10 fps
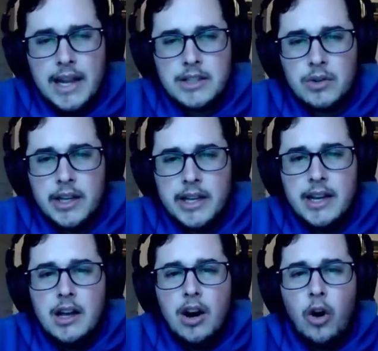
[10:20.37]
it's
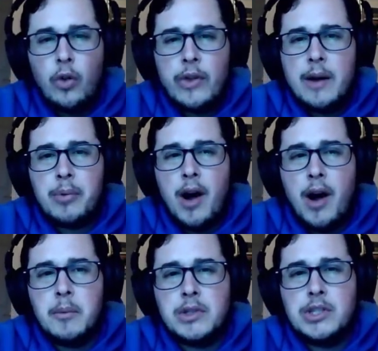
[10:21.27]
really only a
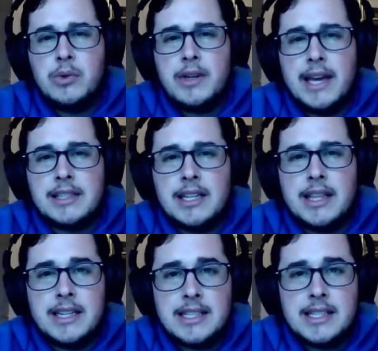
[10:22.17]
problem once you get to
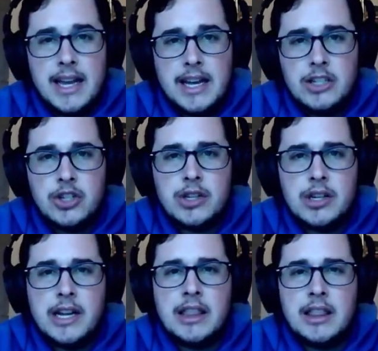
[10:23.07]
this stage
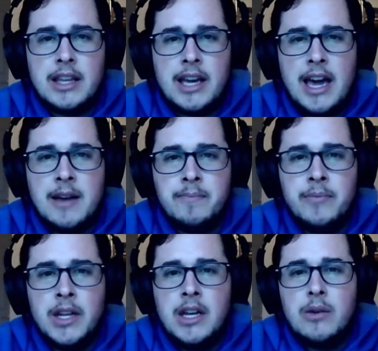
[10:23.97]
in the game,
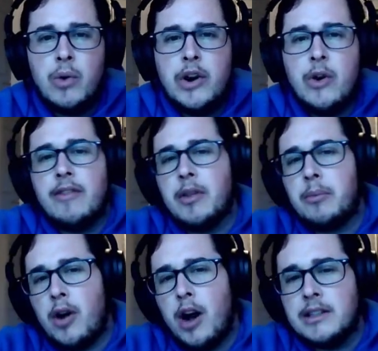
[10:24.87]
where you have the
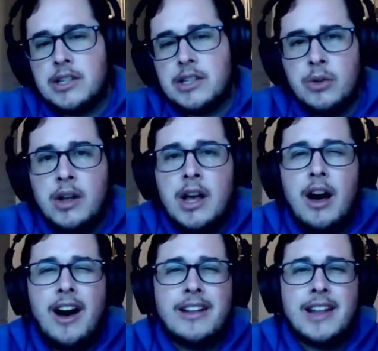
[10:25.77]
prawn suit
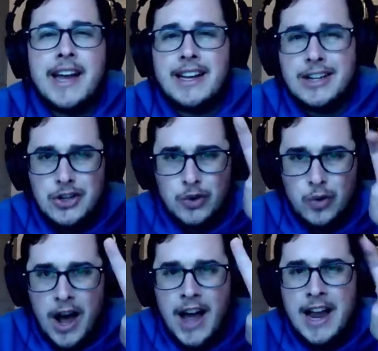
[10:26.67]
on like
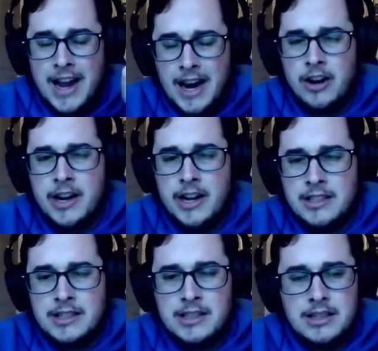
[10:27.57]
dry
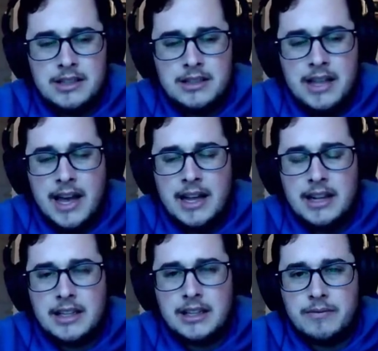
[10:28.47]
areas
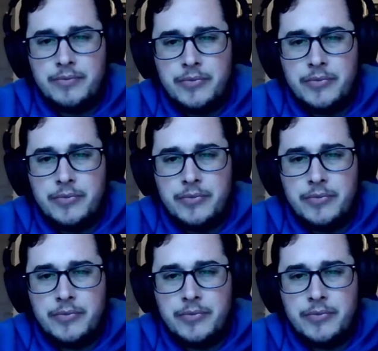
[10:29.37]
that the